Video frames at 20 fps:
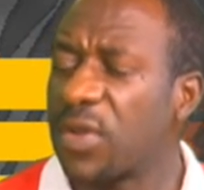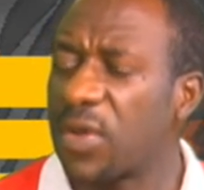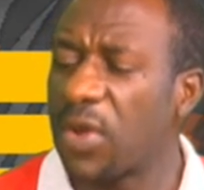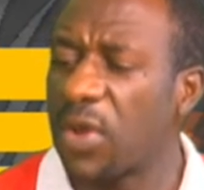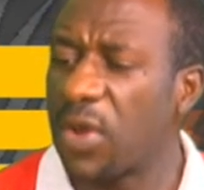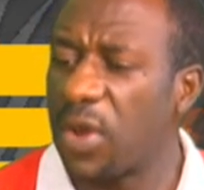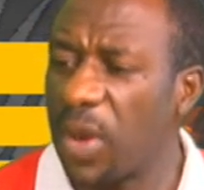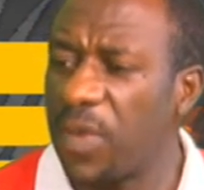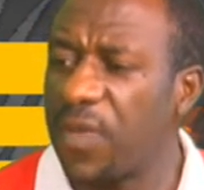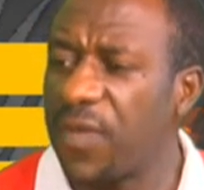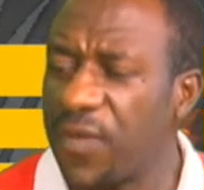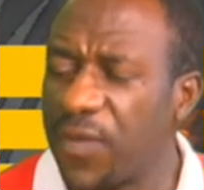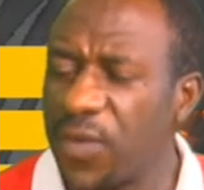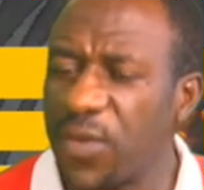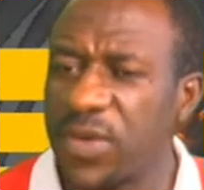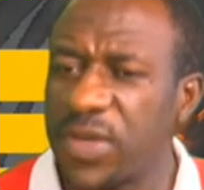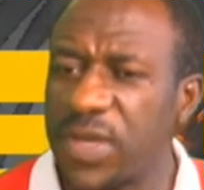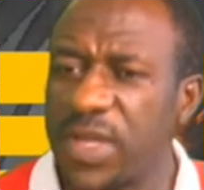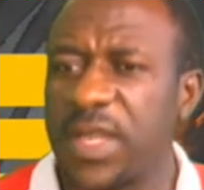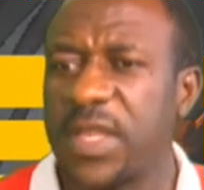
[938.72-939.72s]
clubfoot
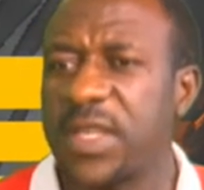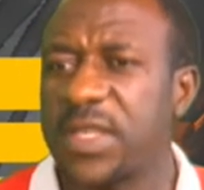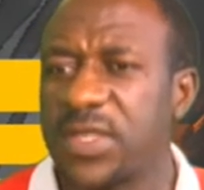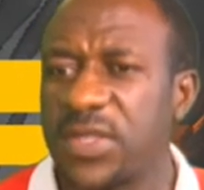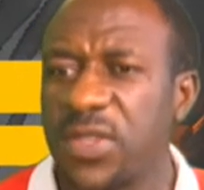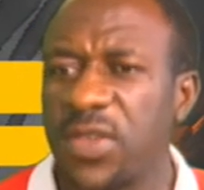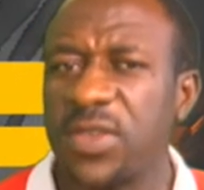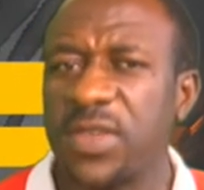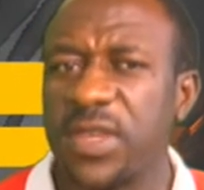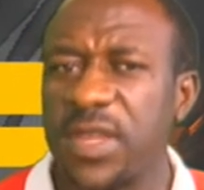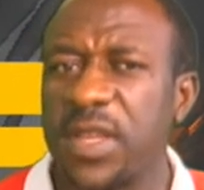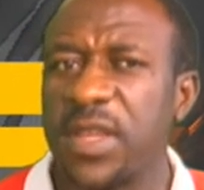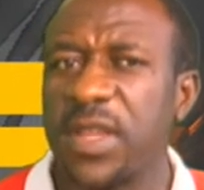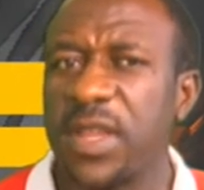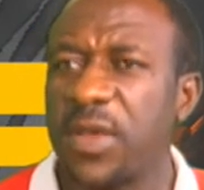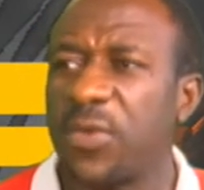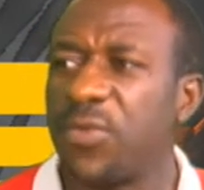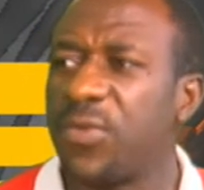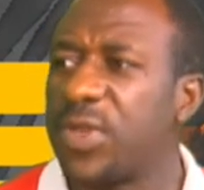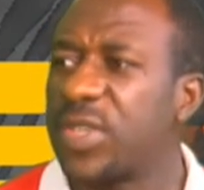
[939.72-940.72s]
is not
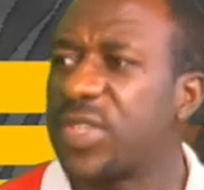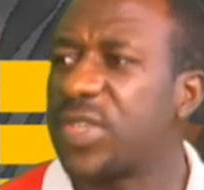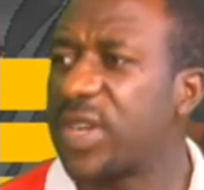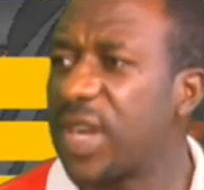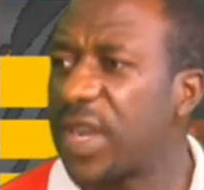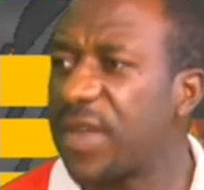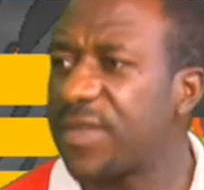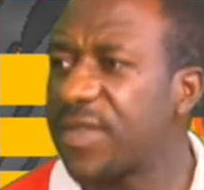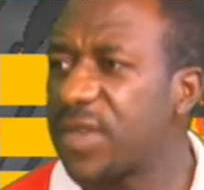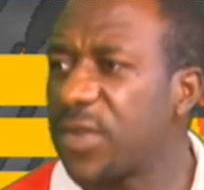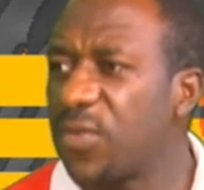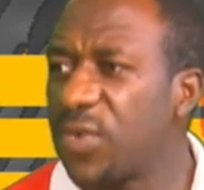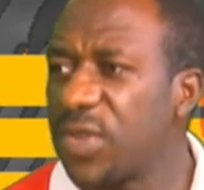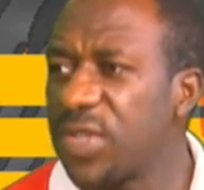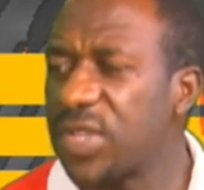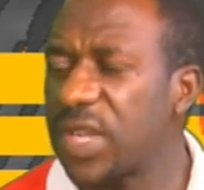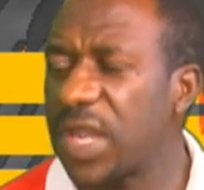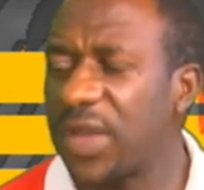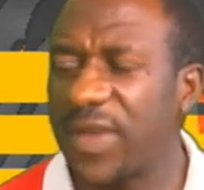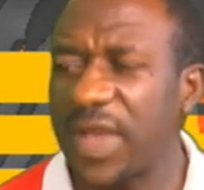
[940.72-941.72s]
witchcraft.
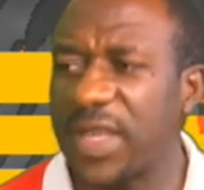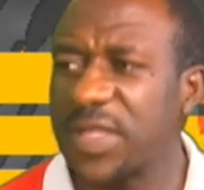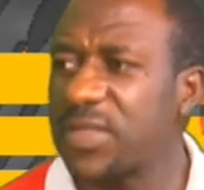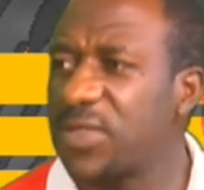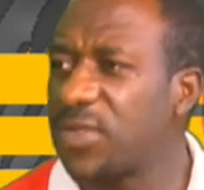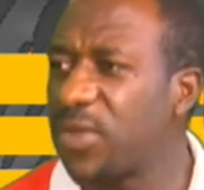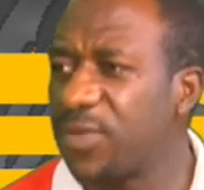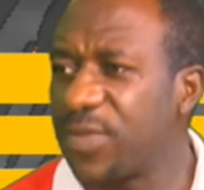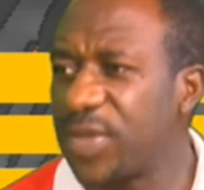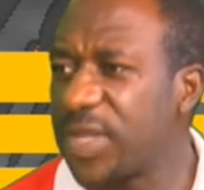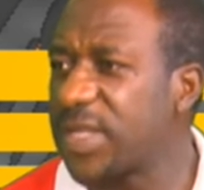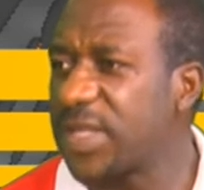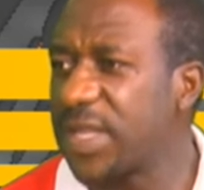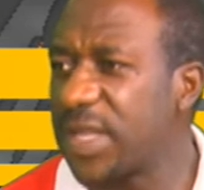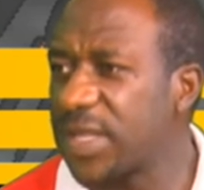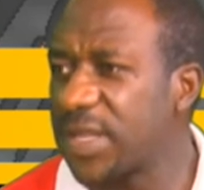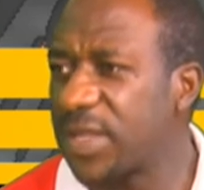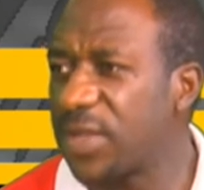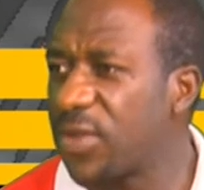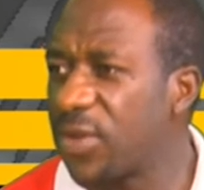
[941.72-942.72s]
Witchcraft has no business,
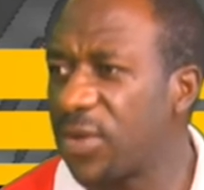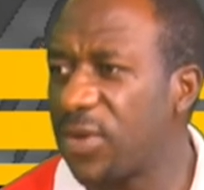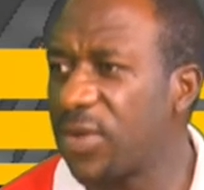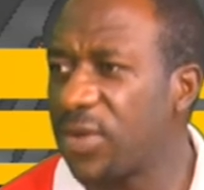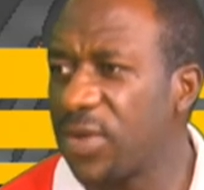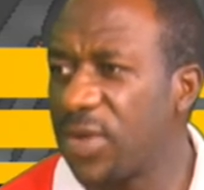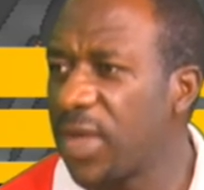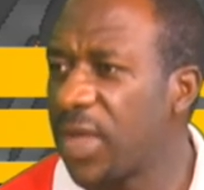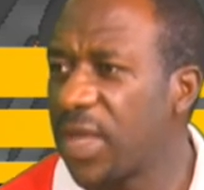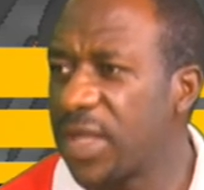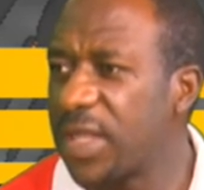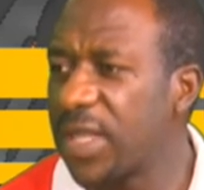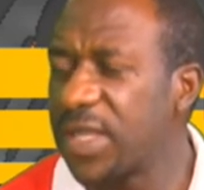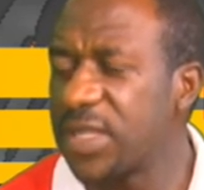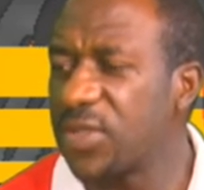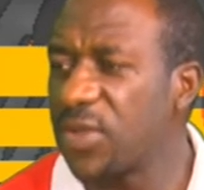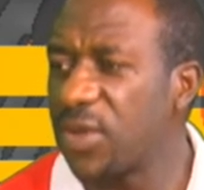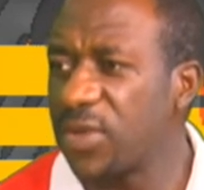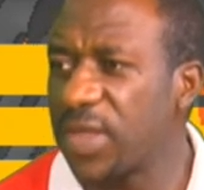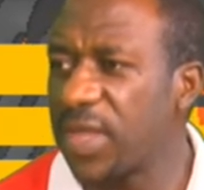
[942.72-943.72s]
there's
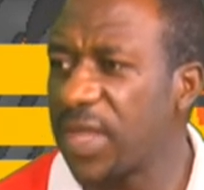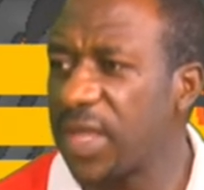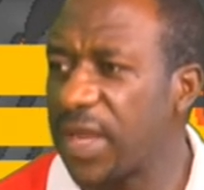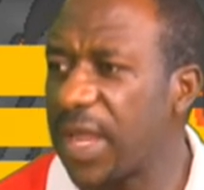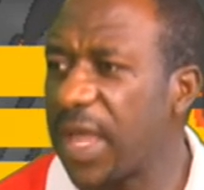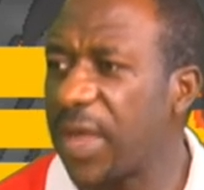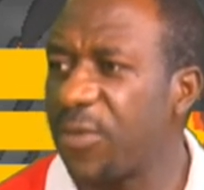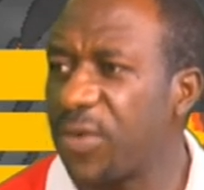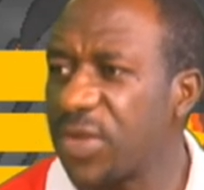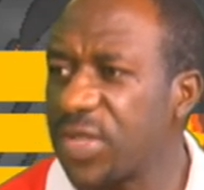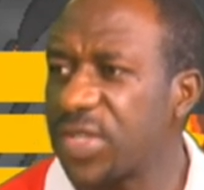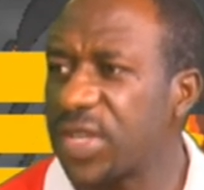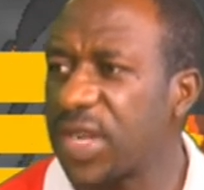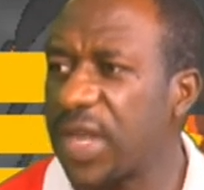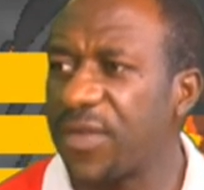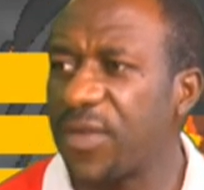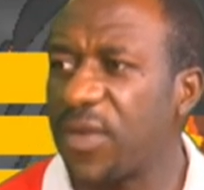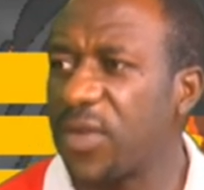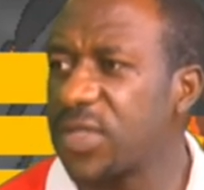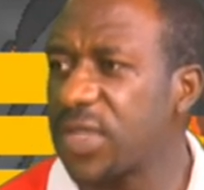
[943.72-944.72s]
nothing like witchcraft
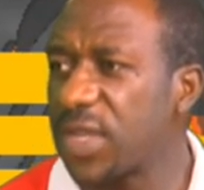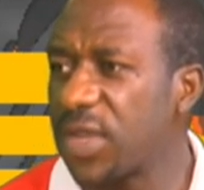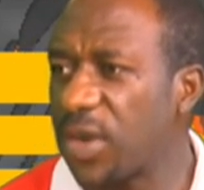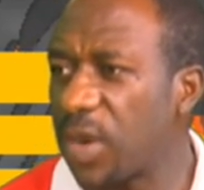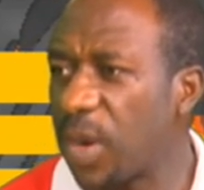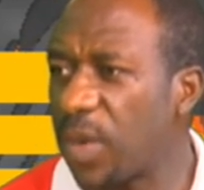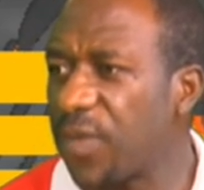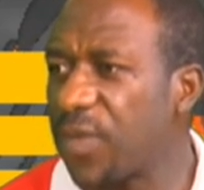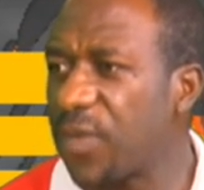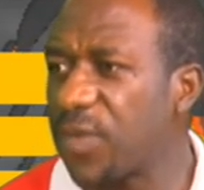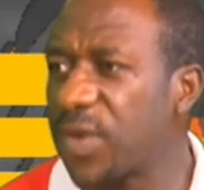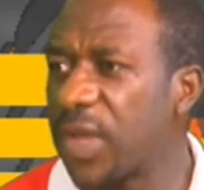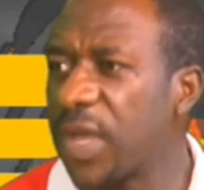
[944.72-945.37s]
causing clubfoot.